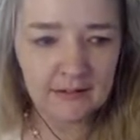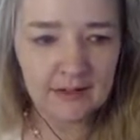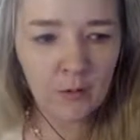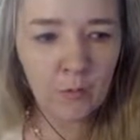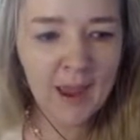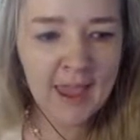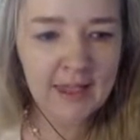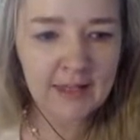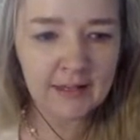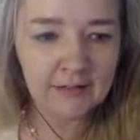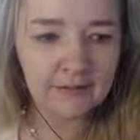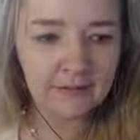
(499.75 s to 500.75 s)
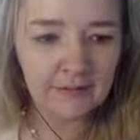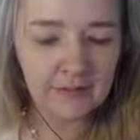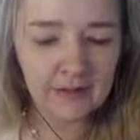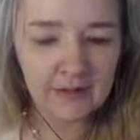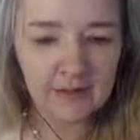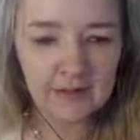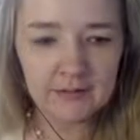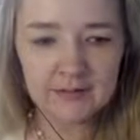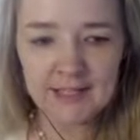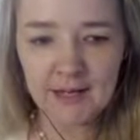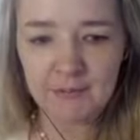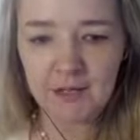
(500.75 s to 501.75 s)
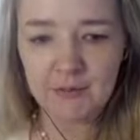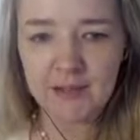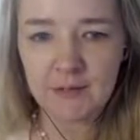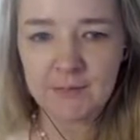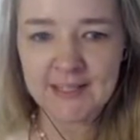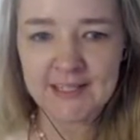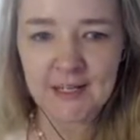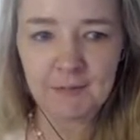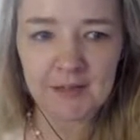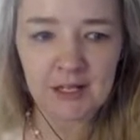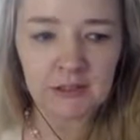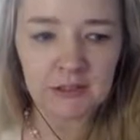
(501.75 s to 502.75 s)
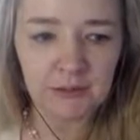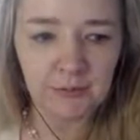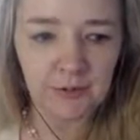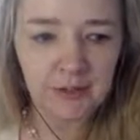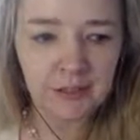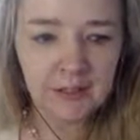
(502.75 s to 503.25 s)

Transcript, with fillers: No way! Damn it, it was unmistakably a clue.